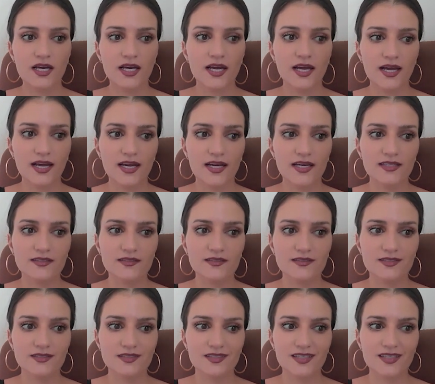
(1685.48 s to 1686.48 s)

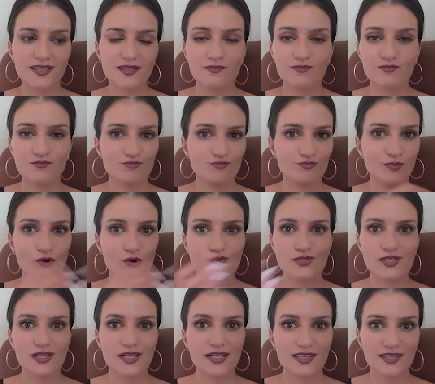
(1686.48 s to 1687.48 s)
And it
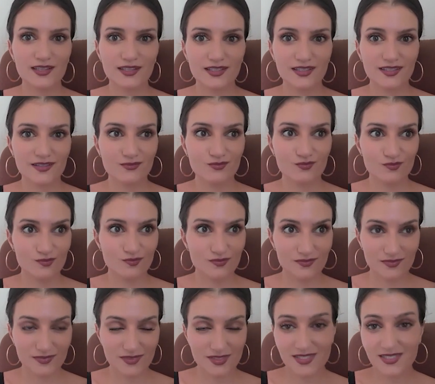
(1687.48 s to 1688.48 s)
most likely
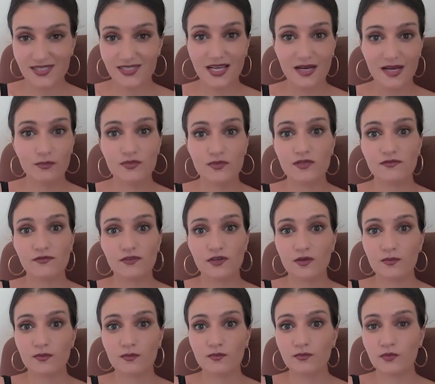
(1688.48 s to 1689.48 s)
stems
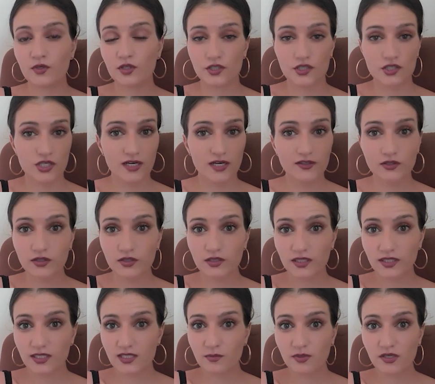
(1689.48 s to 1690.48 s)
from her childhood
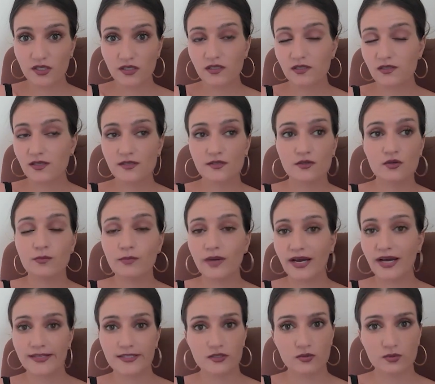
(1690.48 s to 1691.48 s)
experiences or
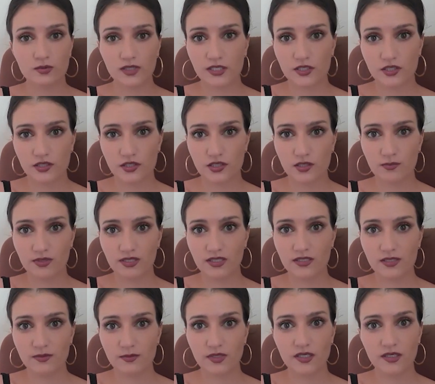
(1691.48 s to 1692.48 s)
past relationship
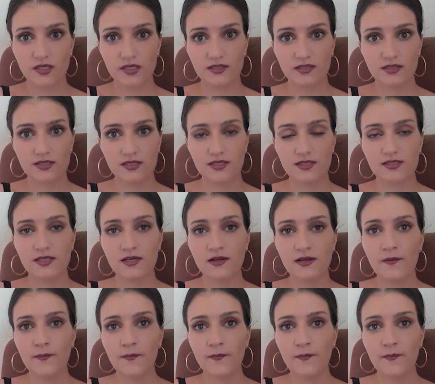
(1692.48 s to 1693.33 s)
experiences.